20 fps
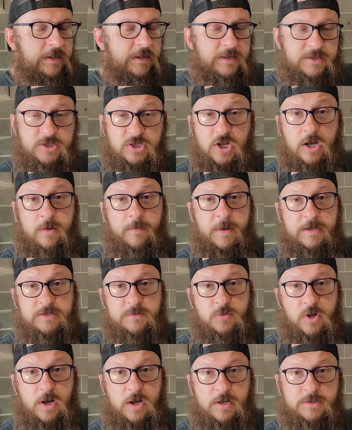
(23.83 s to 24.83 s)
Let's talk about
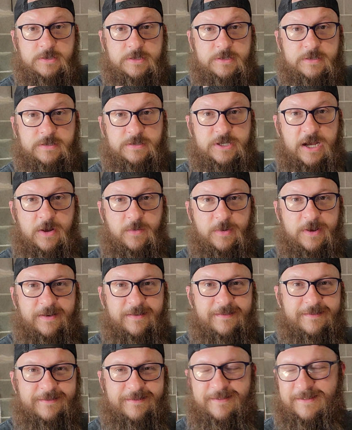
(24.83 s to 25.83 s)
some cars, shall
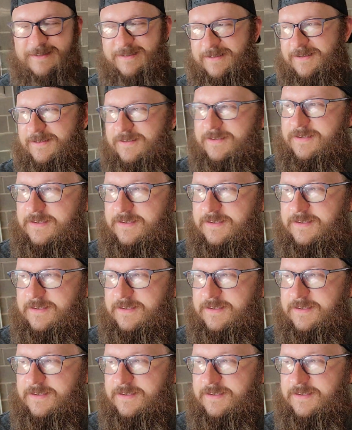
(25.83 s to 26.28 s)
we?